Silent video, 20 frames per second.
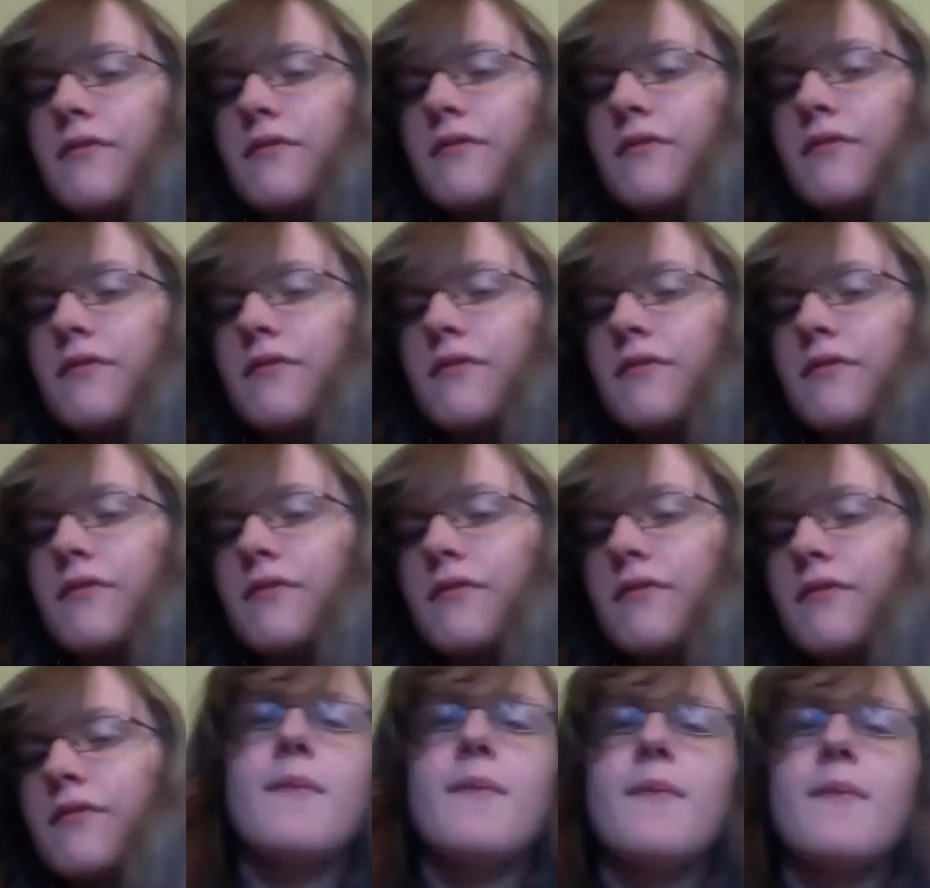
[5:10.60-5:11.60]
thing,
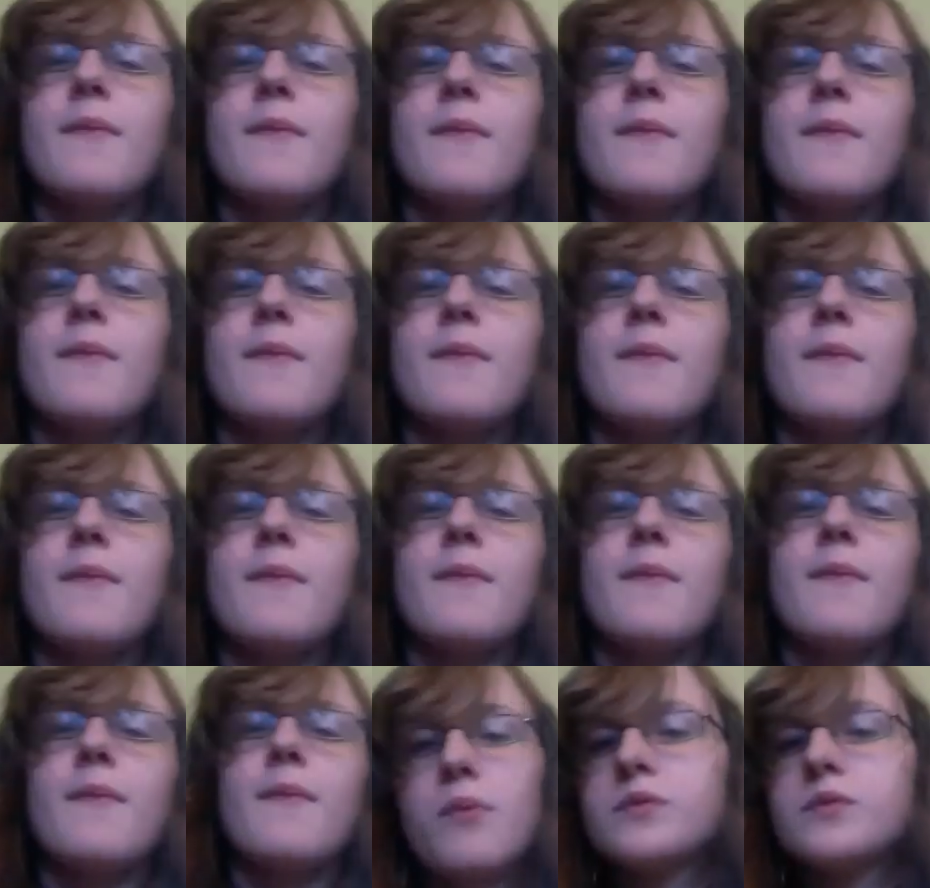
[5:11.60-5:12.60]
it might be when I'm
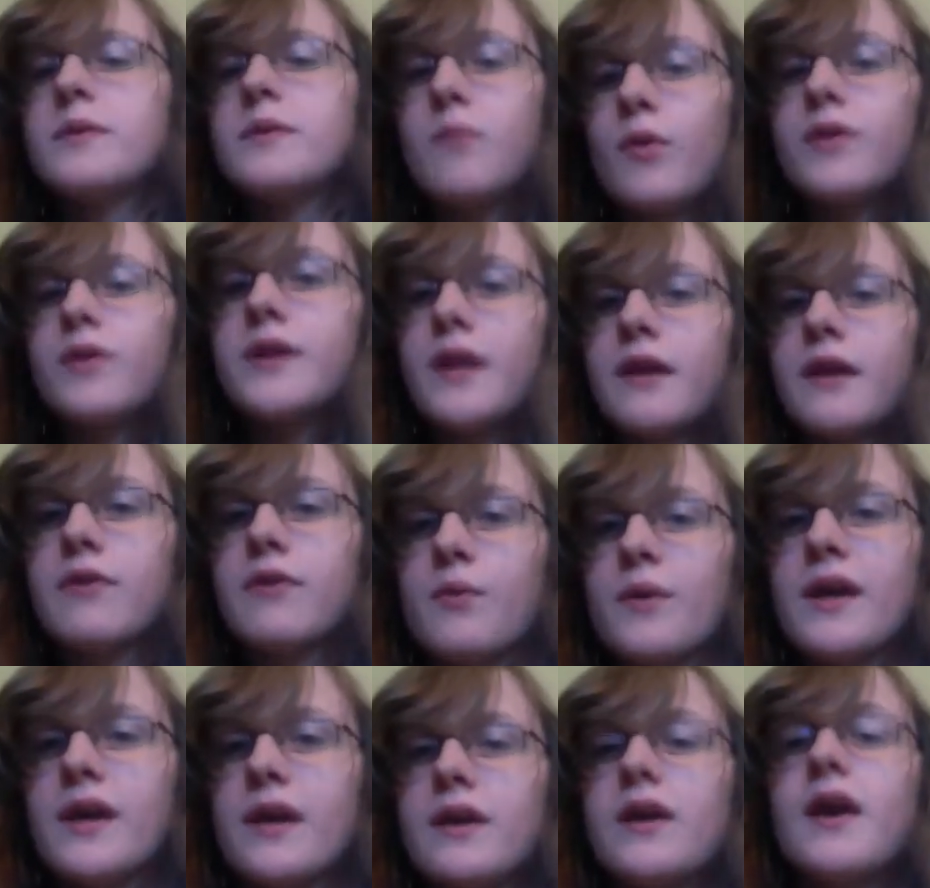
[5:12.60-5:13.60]
bored, which will be more than every
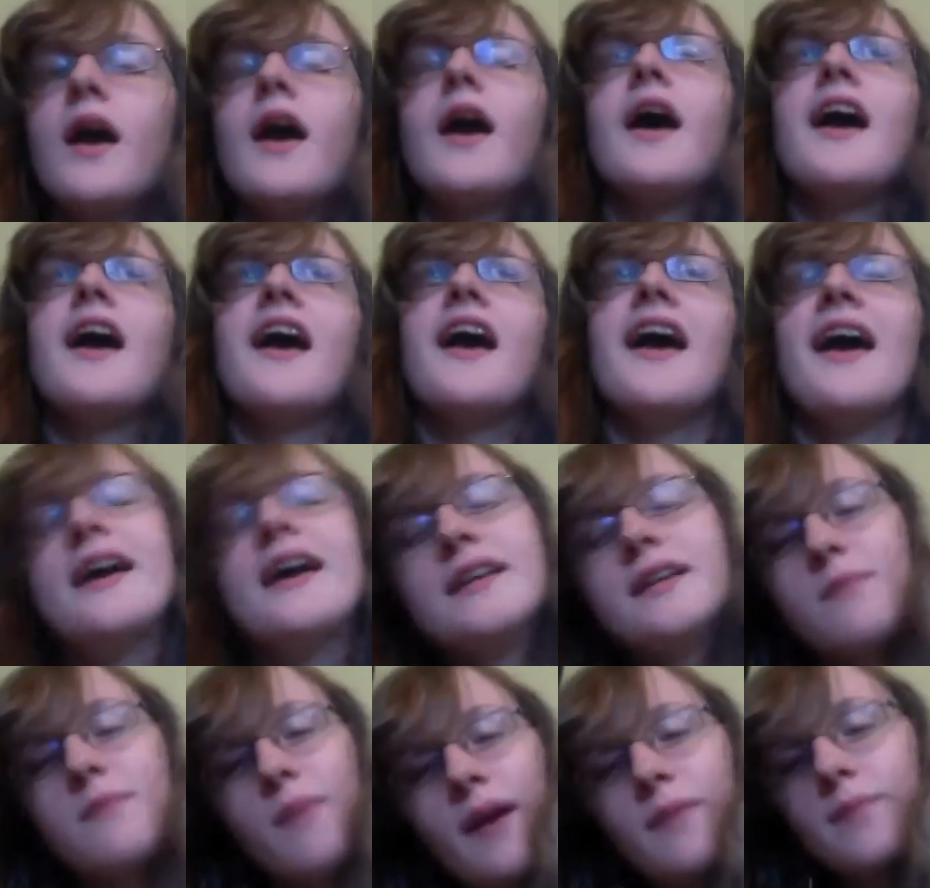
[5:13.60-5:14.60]
week, and
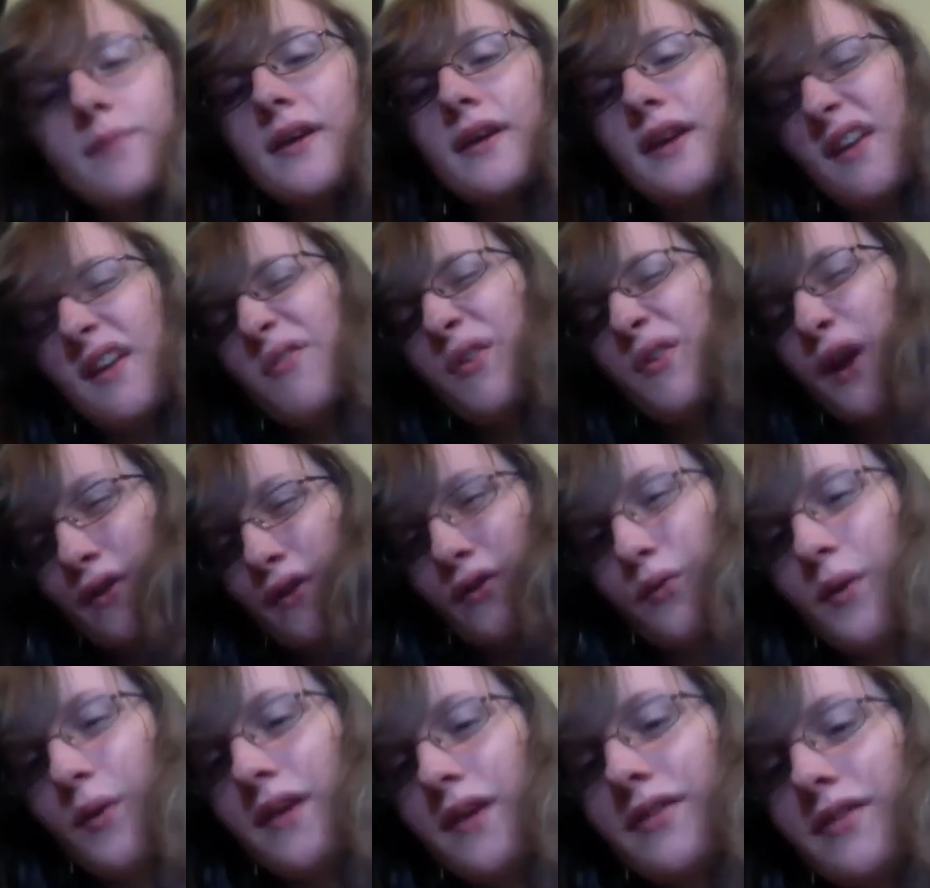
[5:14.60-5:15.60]
it might be an every other
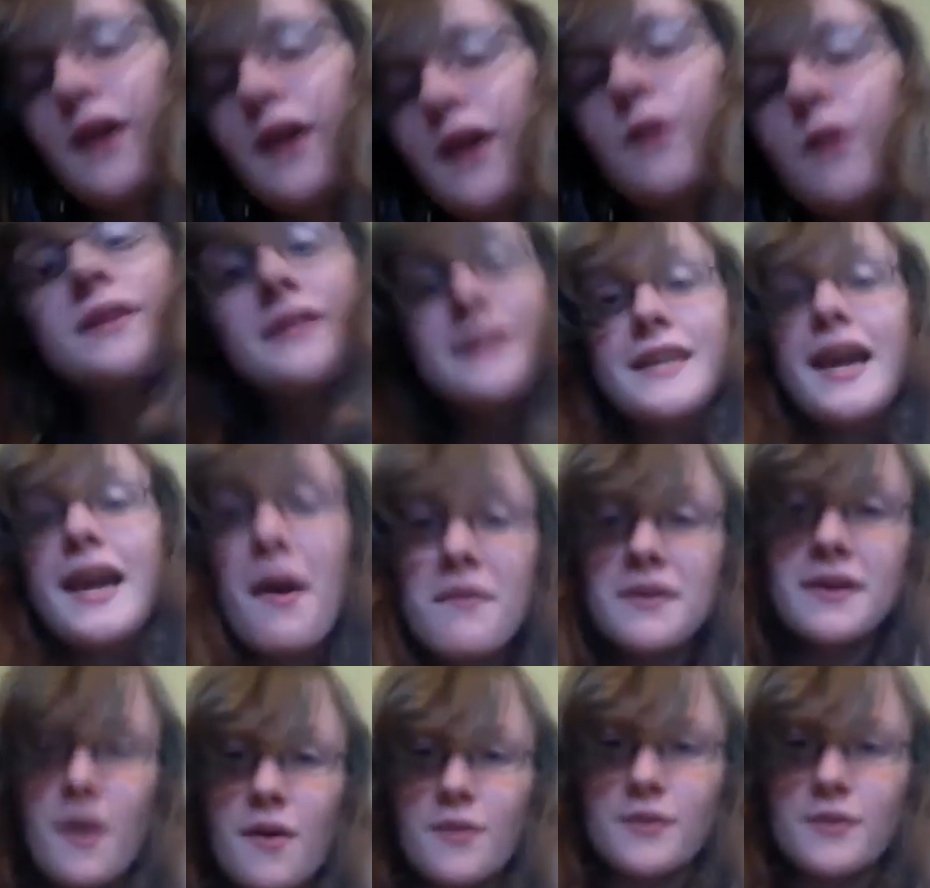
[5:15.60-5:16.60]
week thing. We'll see how it
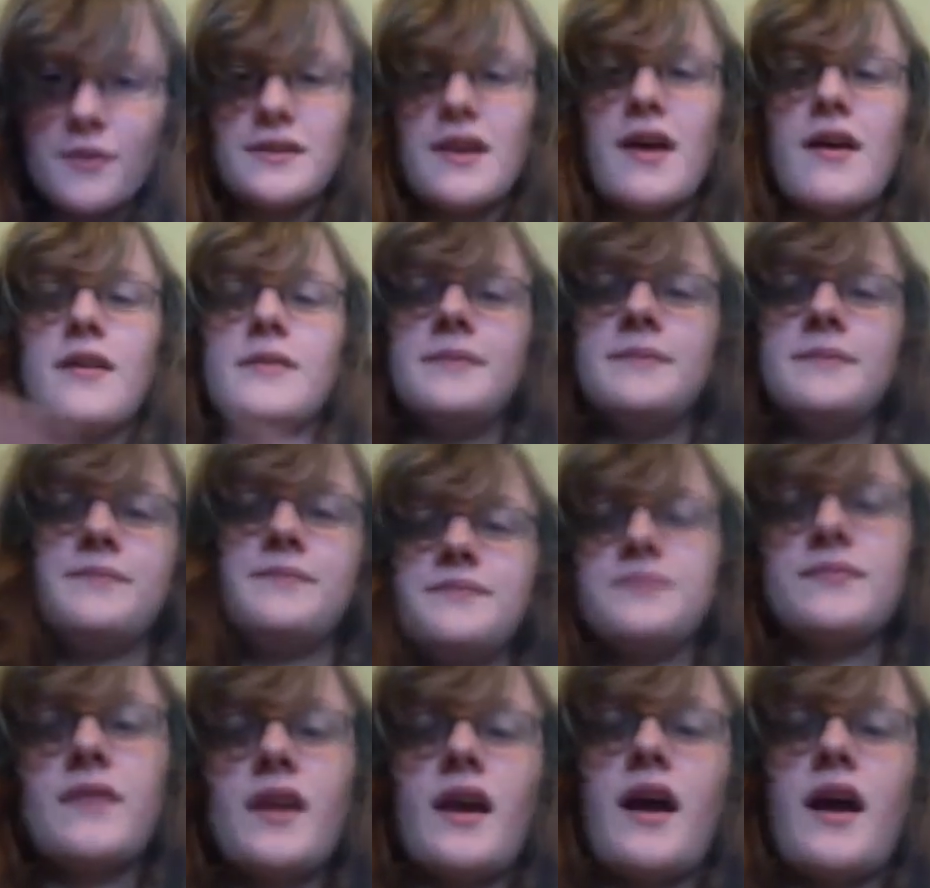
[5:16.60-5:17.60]
goes. Um,
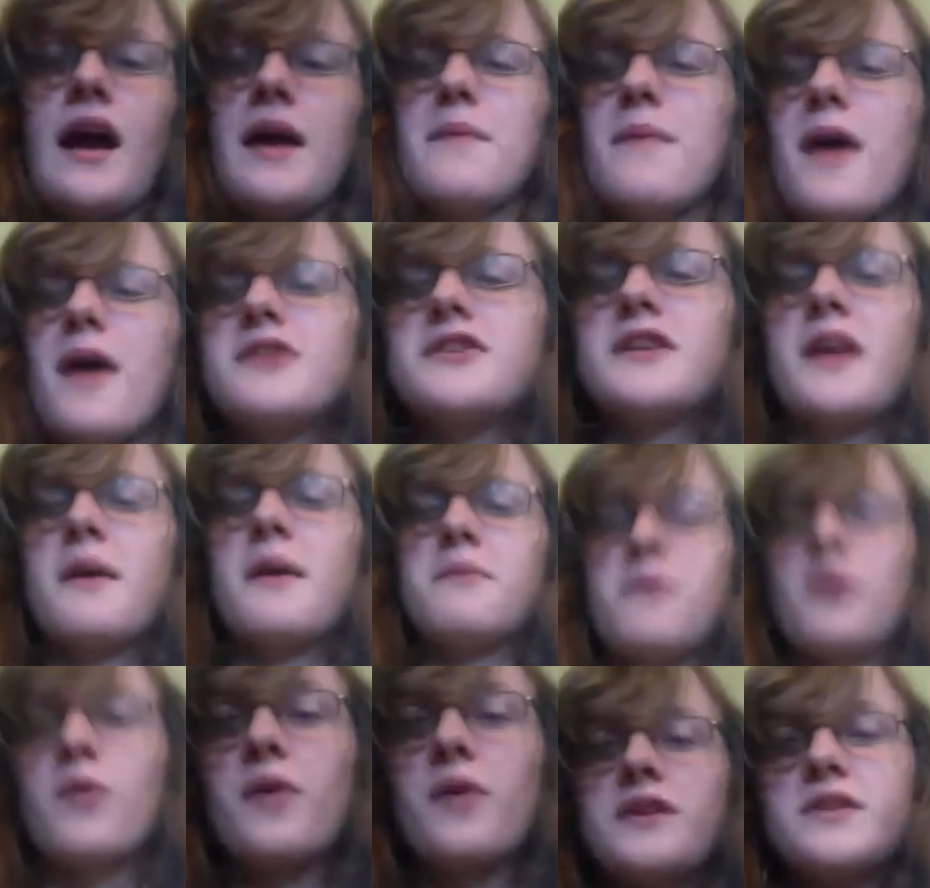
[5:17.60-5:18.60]
I imagine I'm
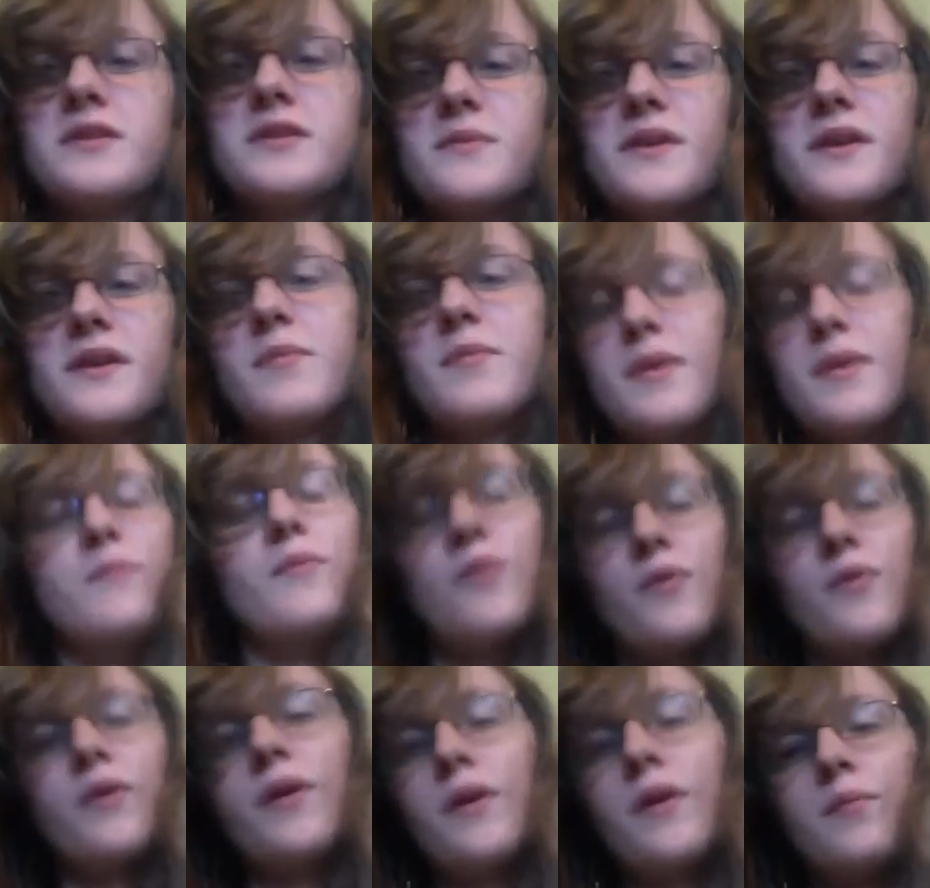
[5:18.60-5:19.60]
going to be a bit
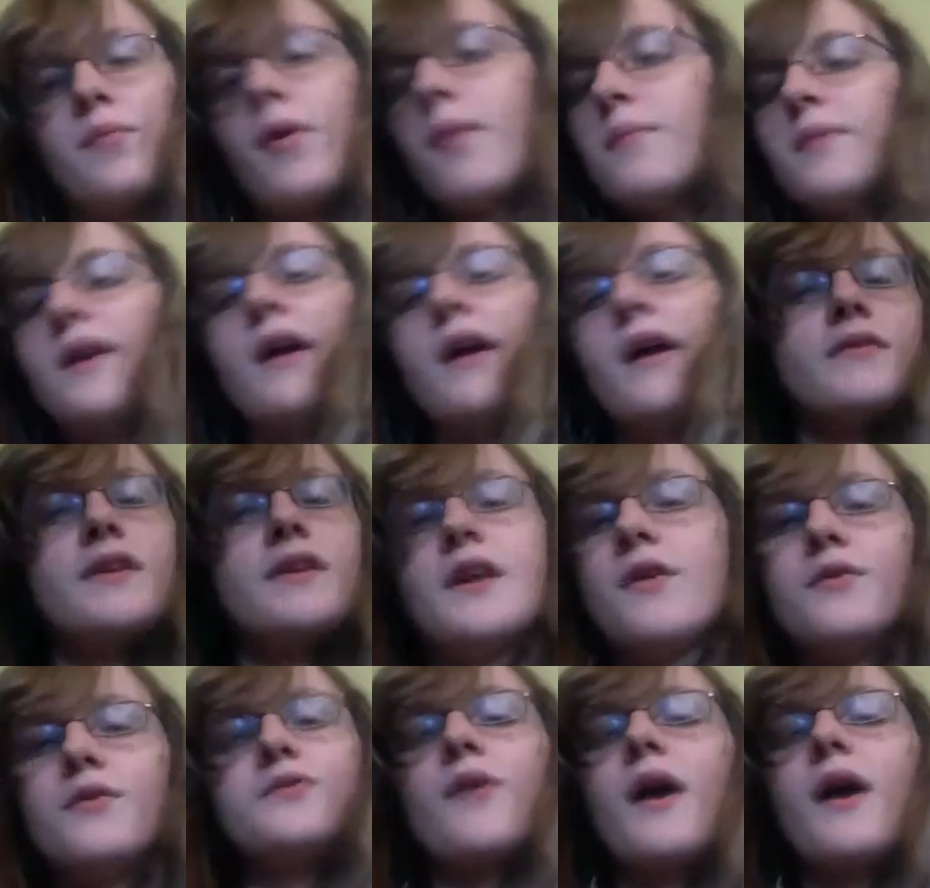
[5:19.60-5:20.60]
more pumping out
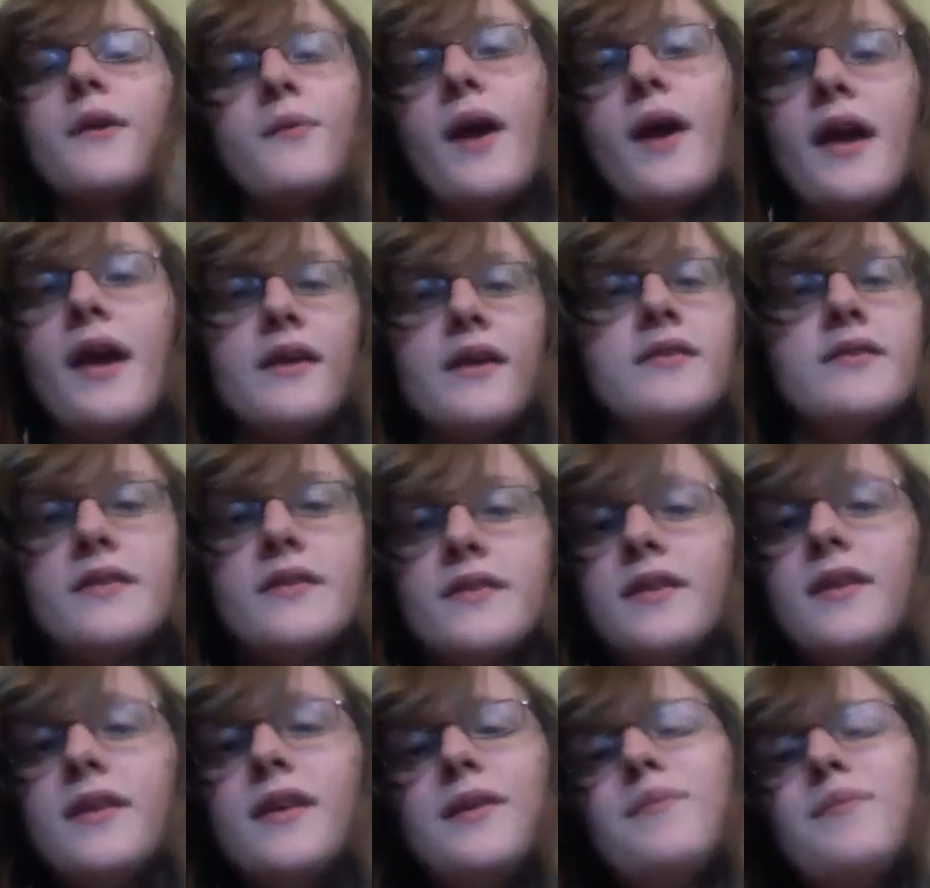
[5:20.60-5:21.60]
videos right away,
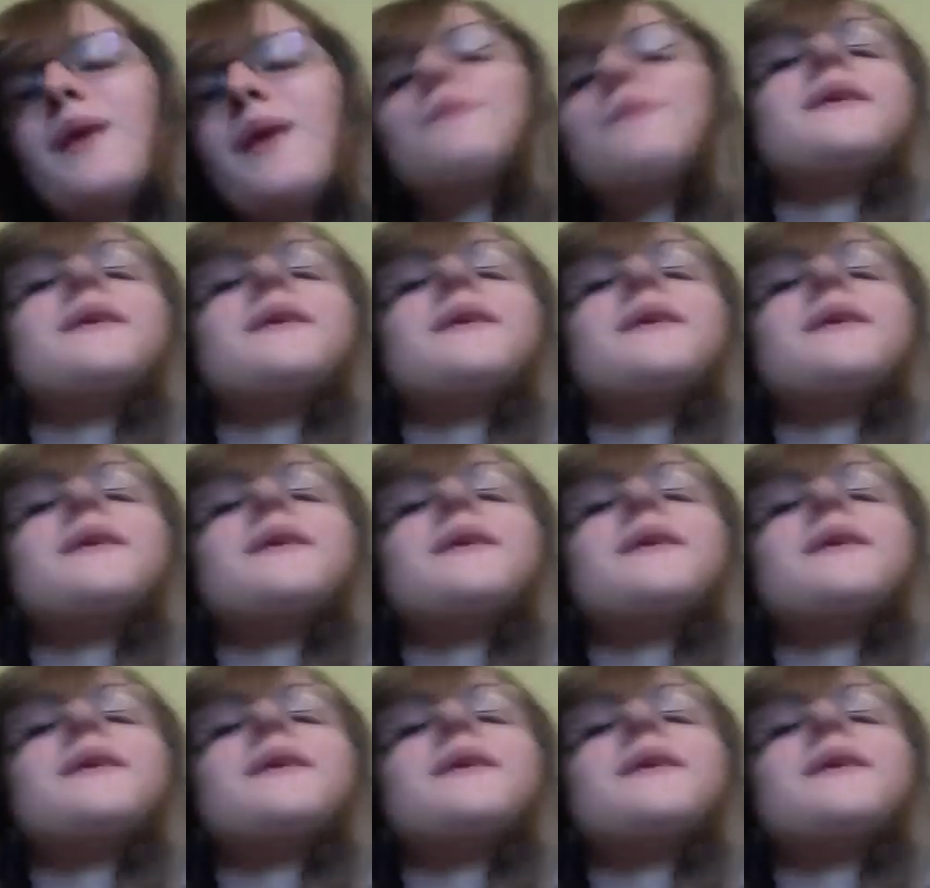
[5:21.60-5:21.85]
maybe